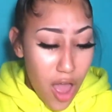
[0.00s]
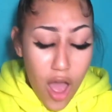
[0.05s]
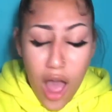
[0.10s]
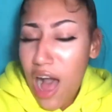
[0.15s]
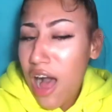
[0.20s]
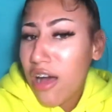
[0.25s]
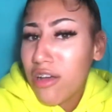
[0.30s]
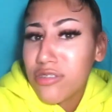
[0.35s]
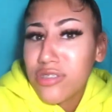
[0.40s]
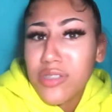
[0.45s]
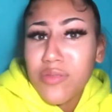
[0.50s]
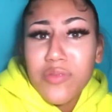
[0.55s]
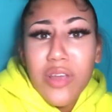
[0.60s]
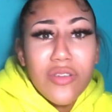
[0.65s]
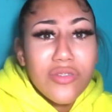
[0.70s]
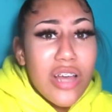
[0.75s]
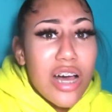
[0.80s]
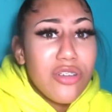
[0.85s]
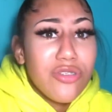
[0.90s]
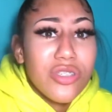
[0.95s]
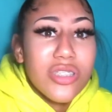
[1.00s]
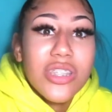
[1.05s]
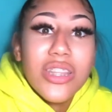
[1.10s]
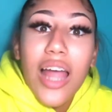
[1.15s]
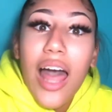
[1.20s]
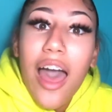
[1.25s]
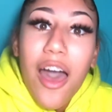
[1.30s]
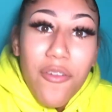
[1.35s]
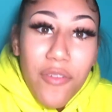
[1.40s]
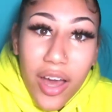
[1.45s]
I would, sometimes I would just
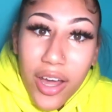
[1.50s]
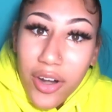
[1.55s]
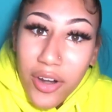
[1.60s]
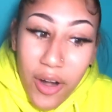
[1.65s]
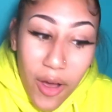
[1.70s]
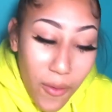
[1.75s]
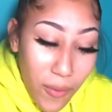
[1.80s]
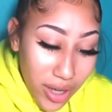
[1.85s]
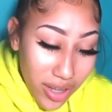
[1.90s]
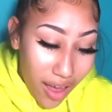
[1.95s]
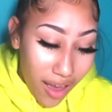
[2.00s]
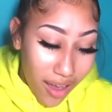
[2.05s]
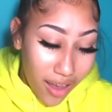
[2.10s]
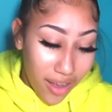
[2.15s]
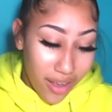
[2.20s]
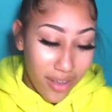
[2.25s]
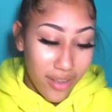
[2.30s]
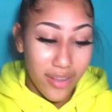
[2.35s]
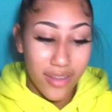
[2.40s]
laugh out of nowhere. Like,